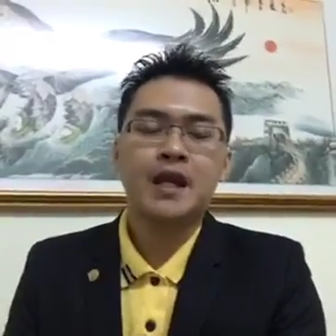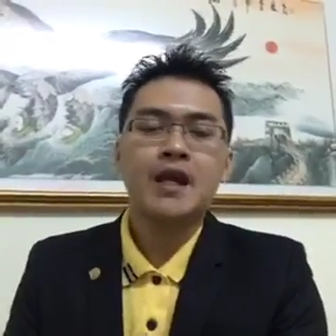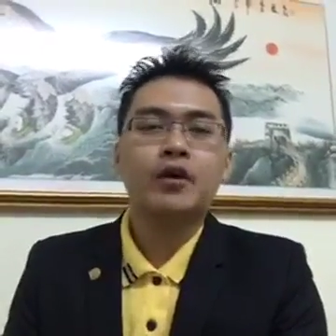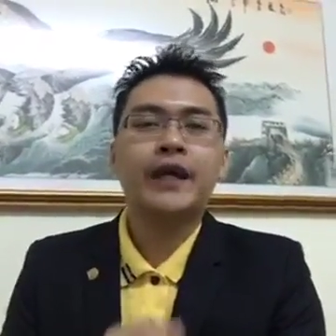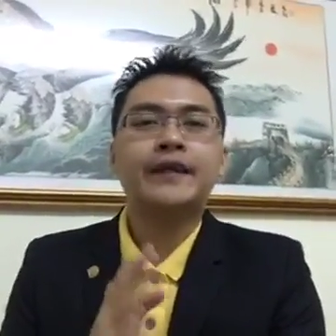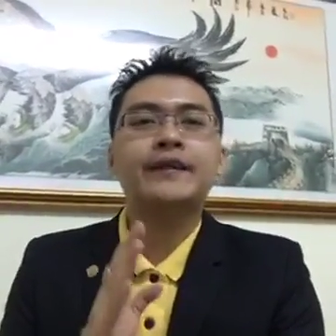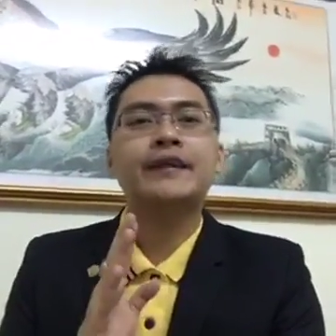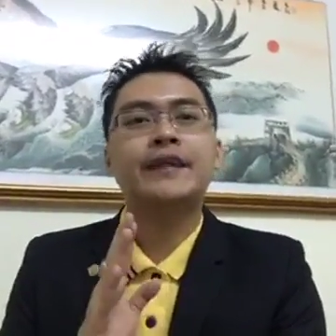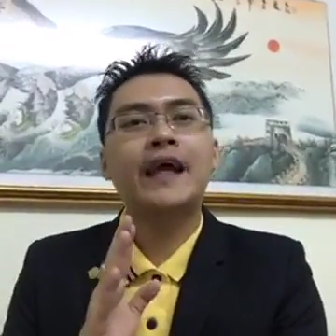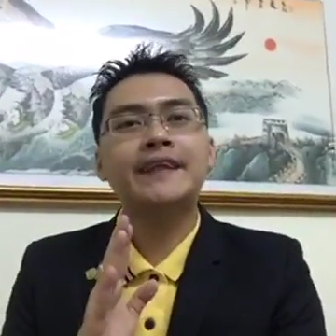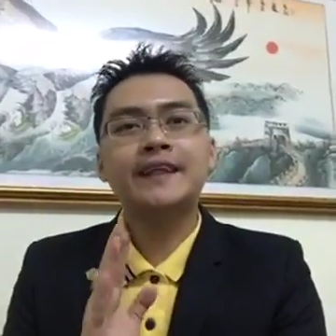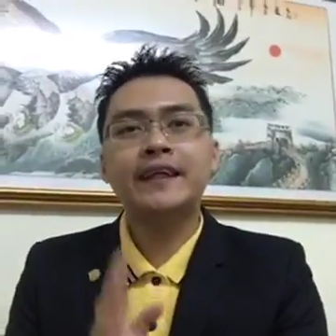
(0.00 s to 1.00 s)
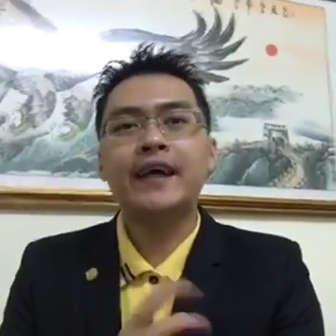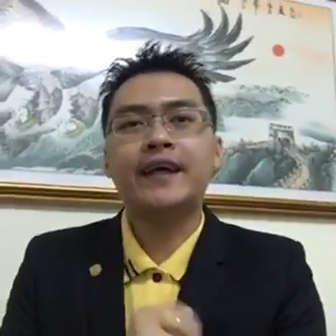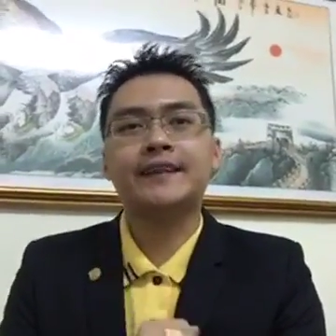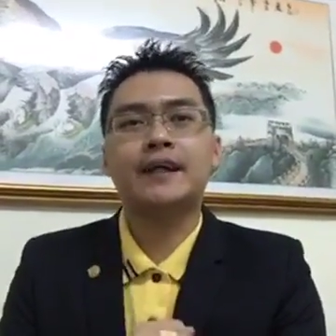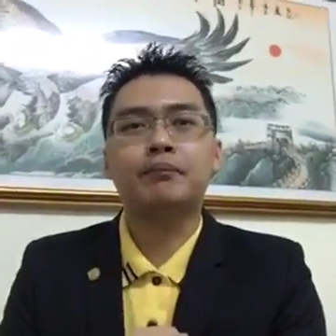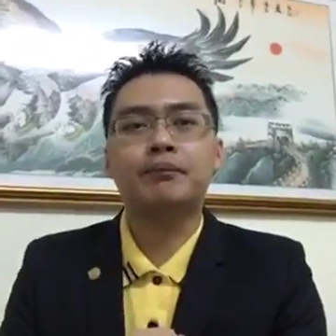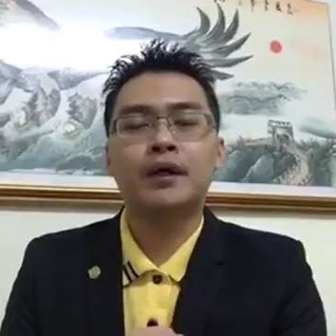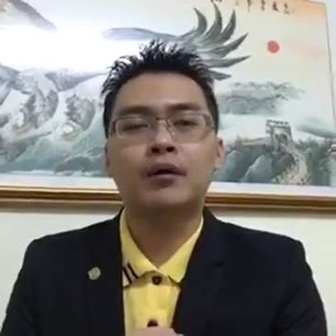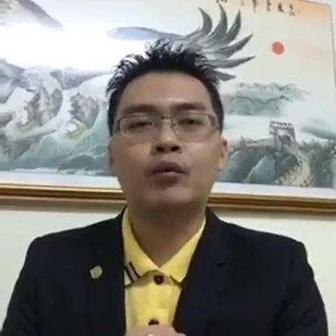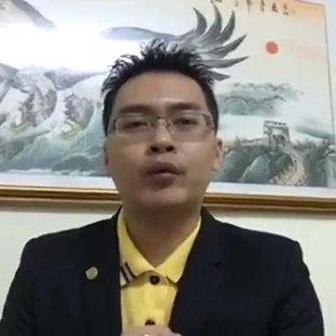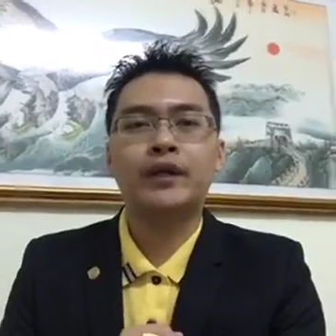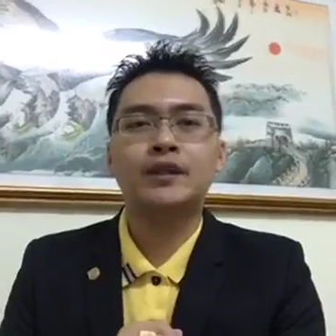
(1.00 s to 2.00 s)
Okay, let's take an
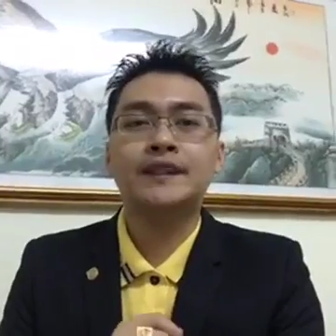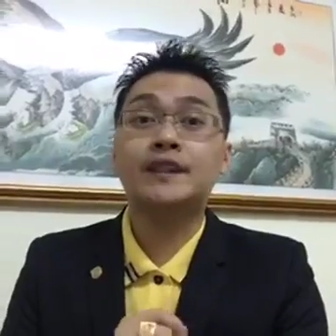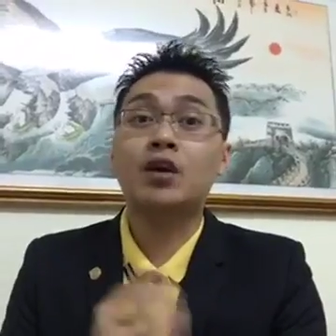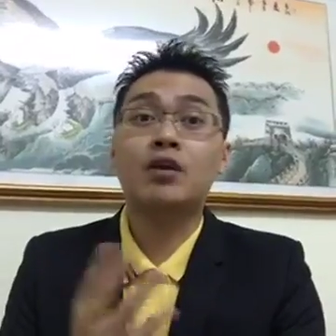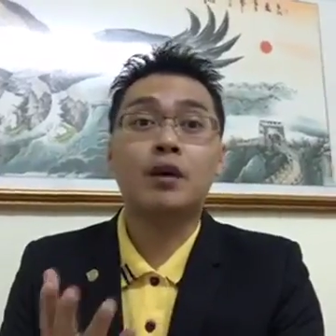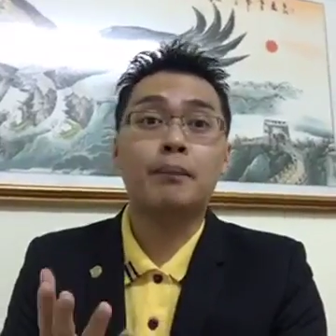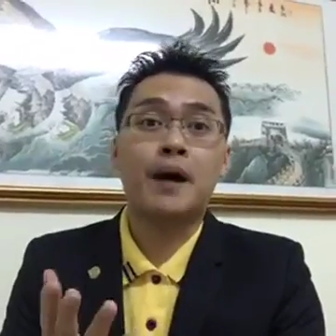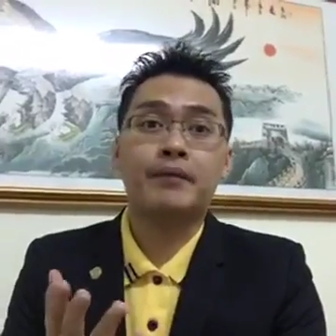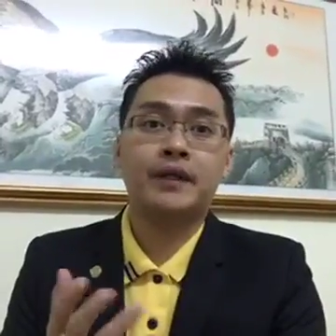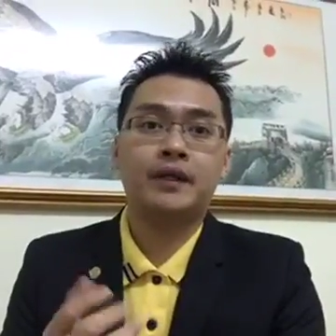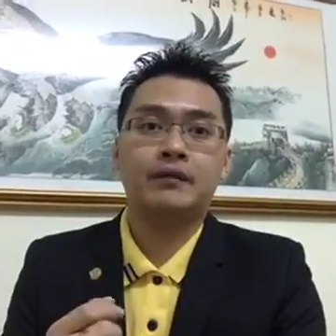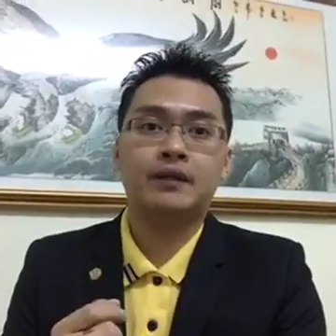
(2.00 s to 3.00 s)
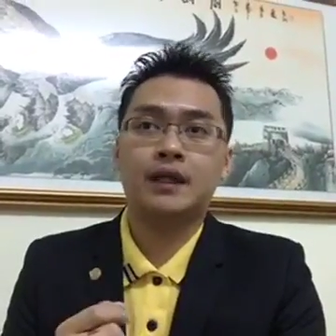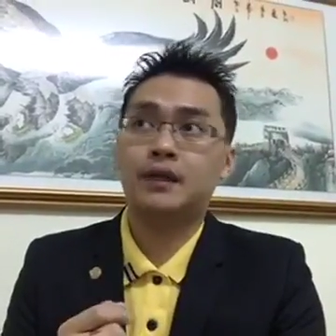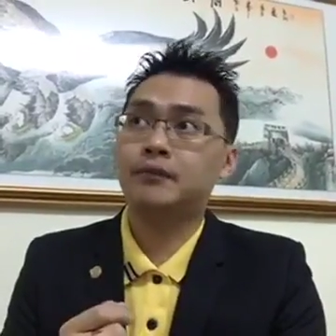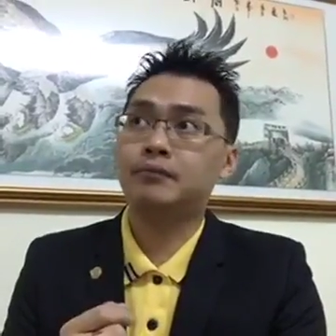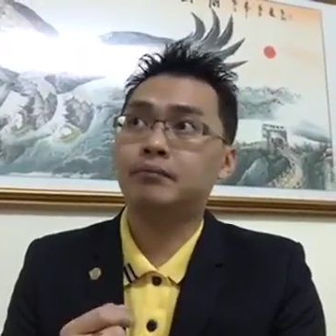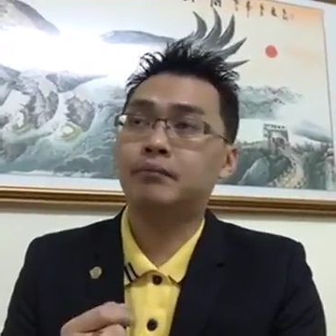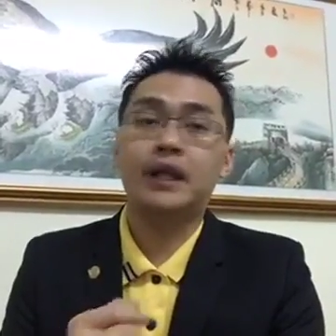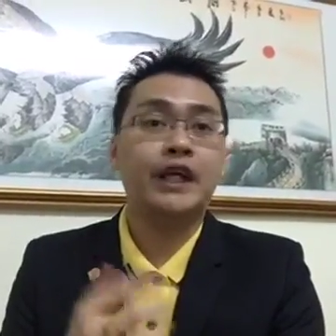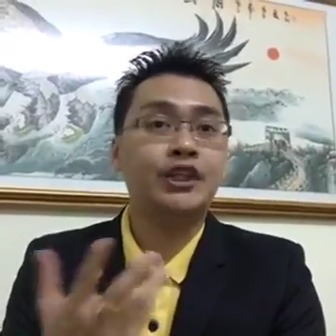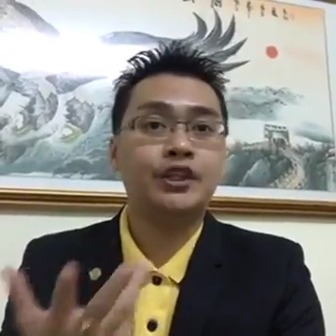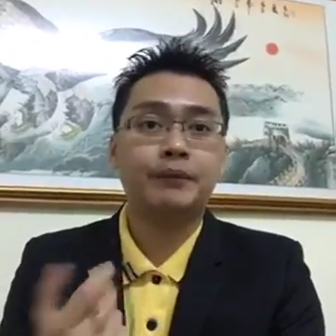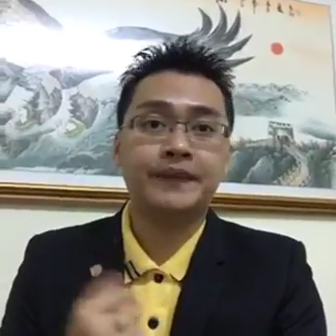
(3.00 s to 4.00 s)
example. We just talk about in
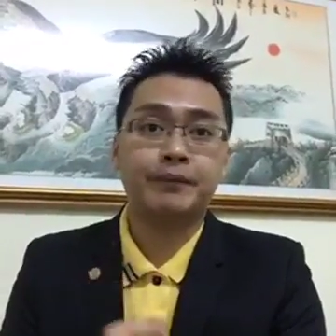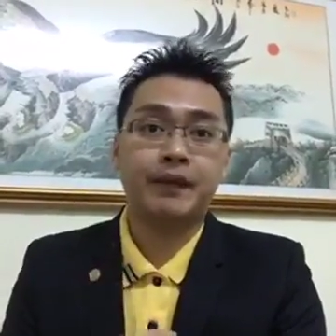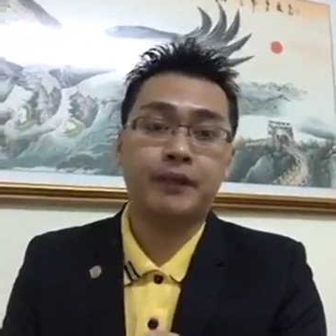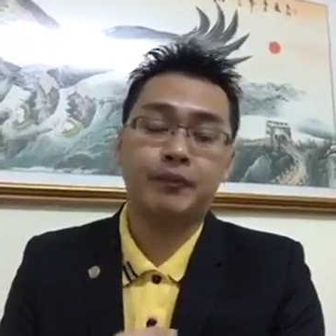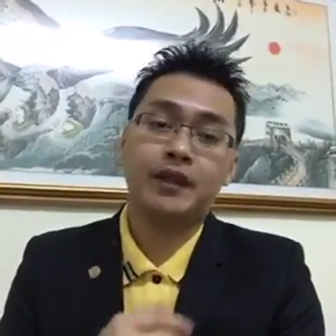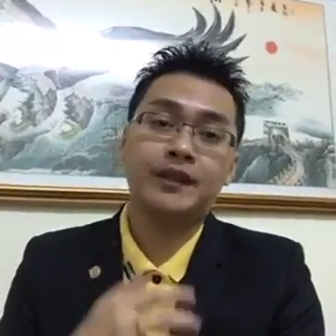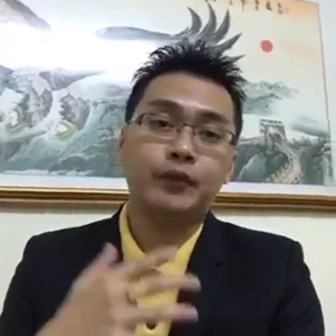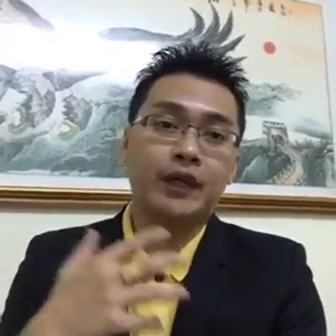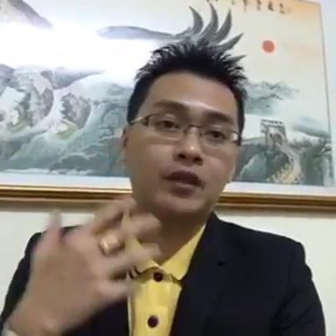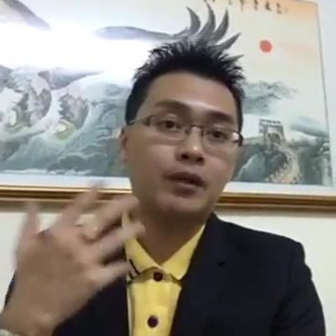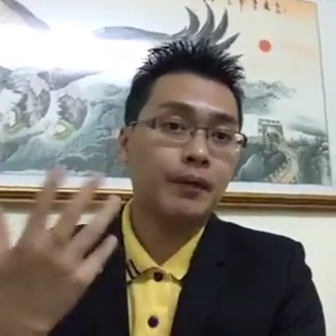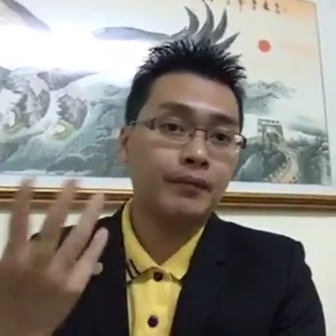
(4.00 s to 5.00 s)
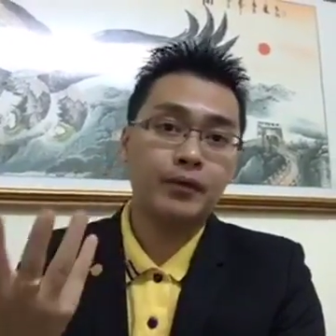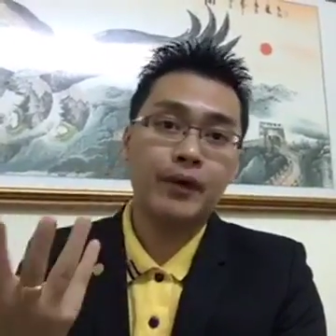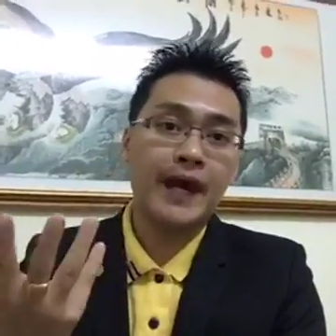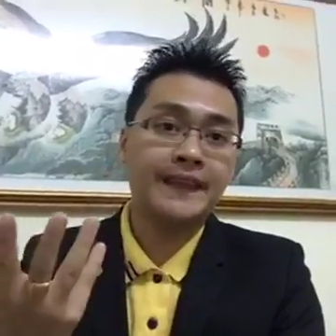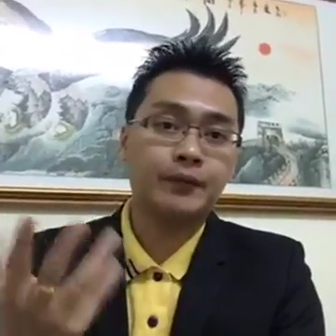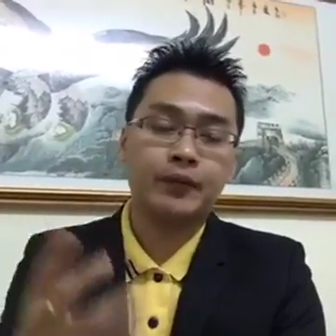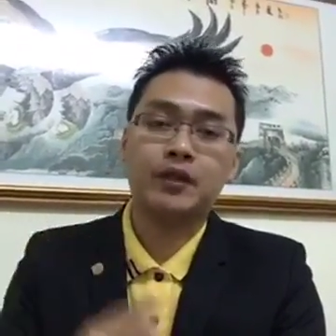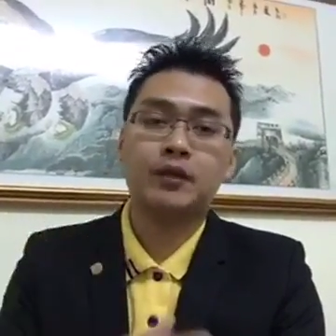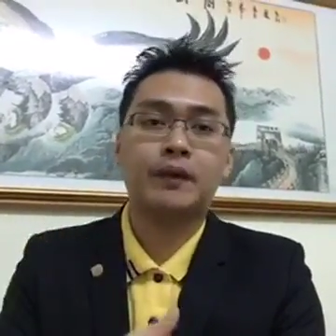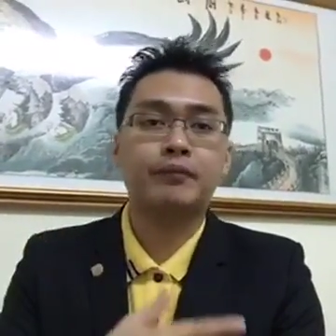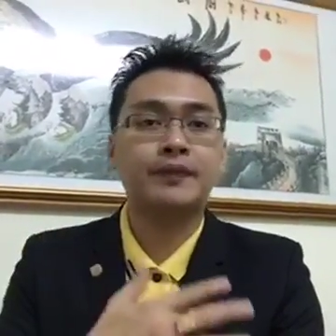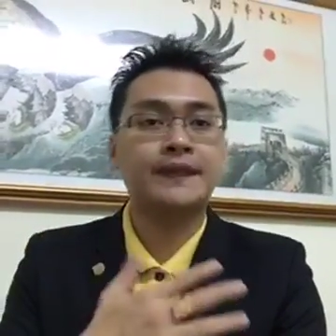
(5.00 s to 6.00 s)
Malaysia perspective, because we can talk about US, we can talk
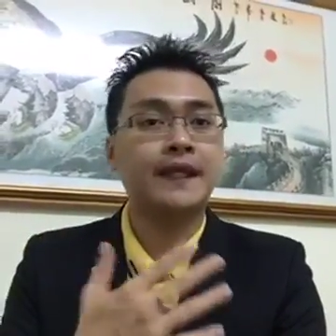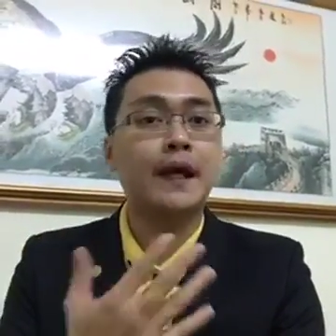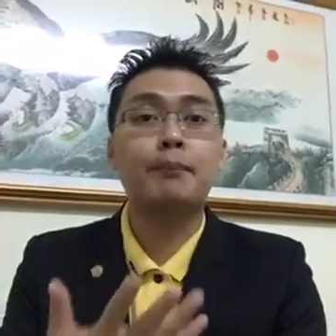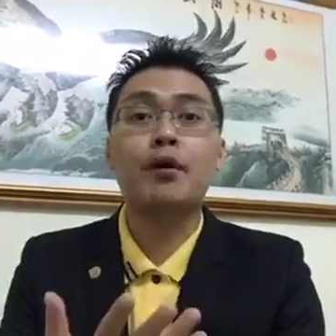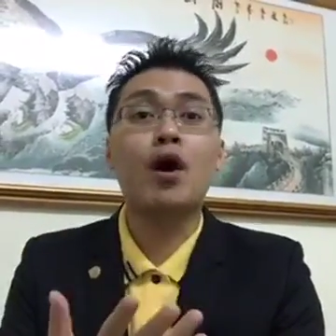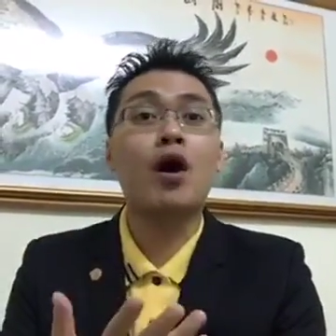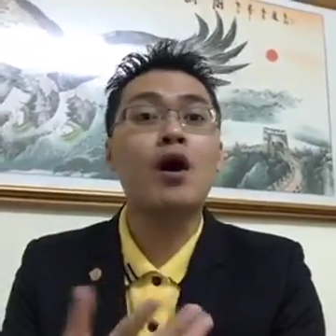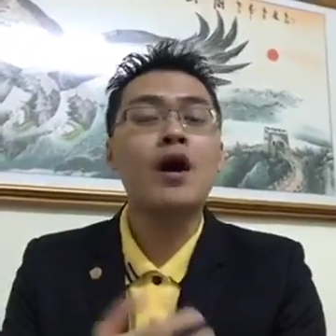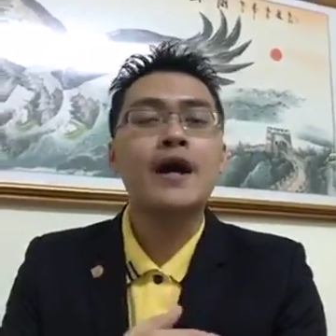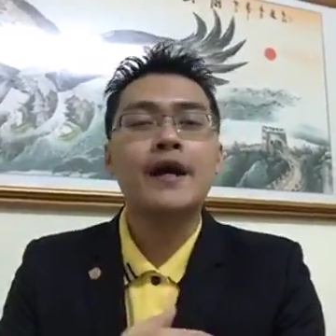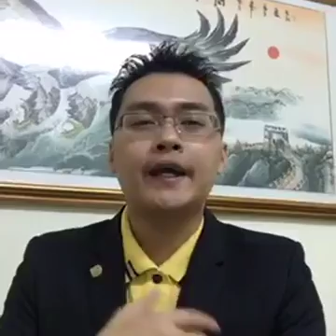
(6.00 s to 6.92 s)
about Singapore,